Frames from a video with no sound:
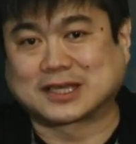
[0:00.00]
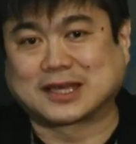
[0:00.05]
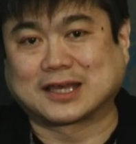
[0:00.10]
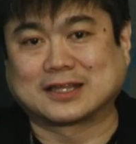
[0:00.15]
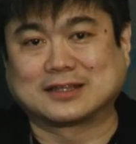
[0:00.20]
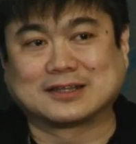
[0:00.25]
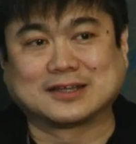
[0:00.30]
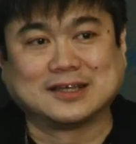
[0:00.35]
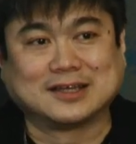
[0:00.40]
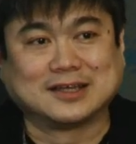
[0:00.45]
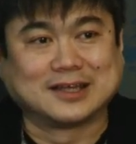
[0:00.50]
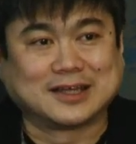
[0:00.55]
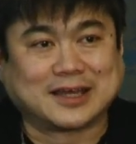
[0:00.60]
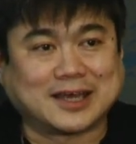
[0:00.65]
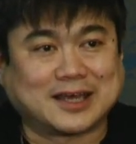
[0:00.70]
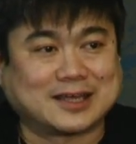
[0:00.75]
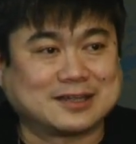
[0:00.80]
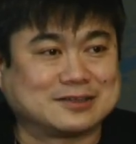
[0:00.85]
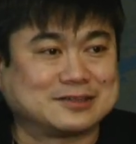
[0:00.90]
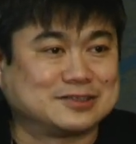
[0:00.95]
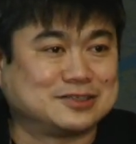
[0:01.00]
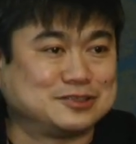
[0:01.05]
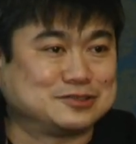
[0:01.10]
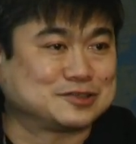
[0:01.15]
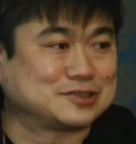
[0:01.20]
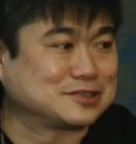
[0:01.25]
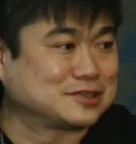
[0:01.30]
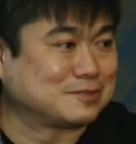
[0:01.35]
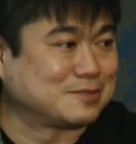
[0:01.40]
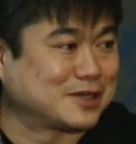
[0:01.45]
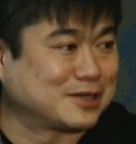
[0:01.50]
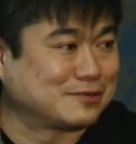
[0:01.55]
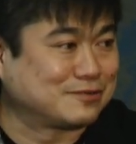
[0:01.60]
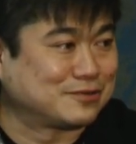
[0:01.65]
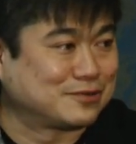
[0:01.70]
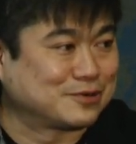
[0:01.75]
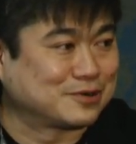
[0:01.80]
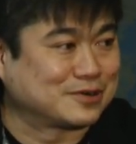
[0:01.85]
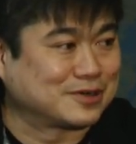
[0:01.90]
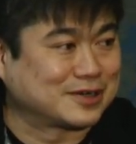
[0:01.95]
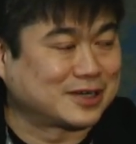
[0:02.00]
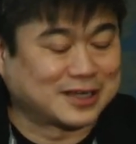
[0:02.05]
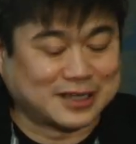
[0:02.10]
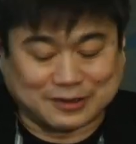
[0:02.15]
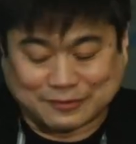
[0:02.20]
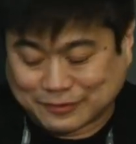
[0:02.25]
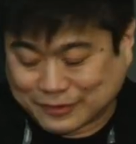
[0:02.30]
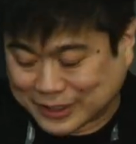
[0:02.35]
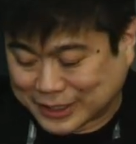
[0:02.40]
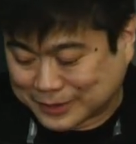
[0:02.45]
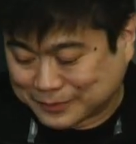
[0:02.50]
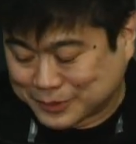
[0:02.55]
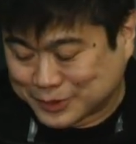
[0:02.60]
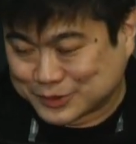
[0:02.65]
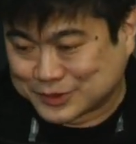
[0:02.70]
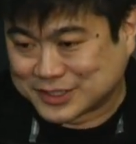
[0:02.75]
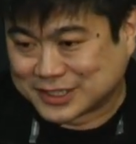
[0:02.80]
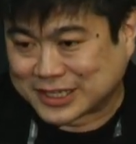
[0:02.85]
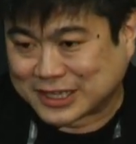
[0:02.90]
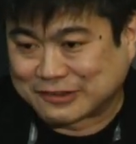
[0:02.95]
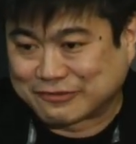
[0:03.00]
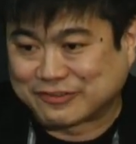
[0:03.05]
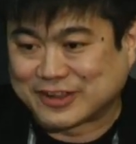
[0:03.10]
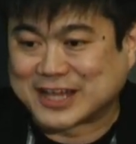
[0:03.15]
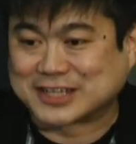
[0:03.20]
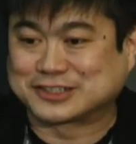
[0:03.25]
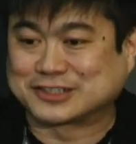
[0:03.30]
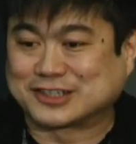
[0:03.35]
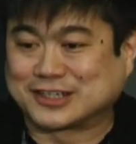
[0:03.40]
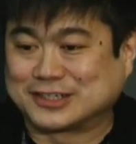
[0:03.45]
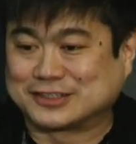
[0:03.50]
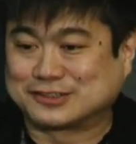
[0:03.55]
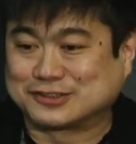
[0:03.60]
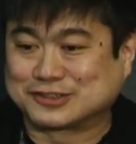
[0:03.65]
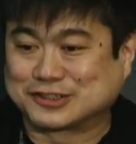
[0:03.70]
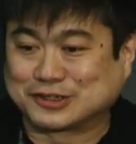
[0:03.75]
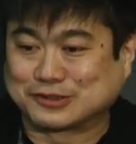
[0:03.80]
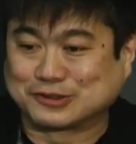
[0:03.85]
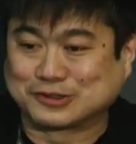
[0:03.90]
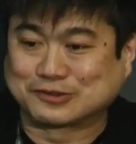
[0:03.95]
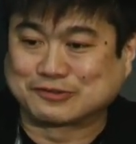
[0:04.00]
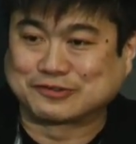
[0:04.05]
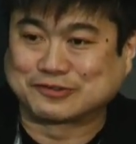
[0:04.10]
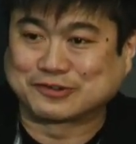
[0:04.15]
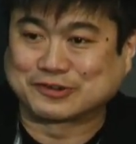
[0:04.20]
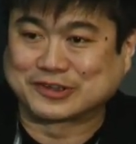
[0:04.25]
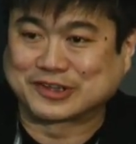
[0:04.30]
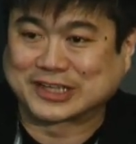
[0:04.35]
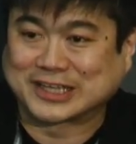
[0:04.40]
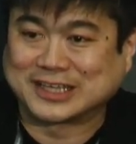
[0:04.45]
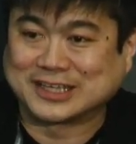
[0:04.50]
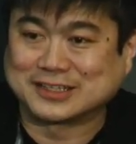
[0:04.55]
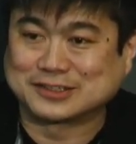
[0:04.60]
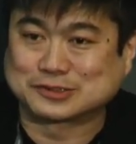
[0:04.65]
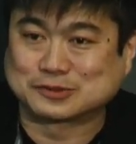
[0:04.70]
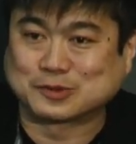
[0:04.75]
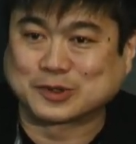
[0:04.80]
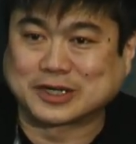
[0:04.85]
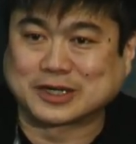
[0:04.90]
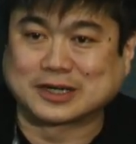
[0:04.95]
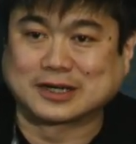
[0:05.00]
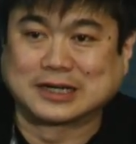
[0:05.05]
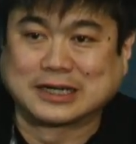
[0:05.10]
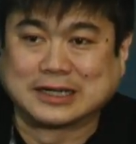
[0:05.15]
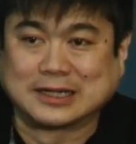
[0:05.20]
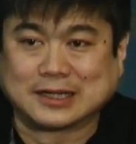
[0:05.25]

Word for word: And Ed uses the metaphor of um, using a flashlight to go look for the keys where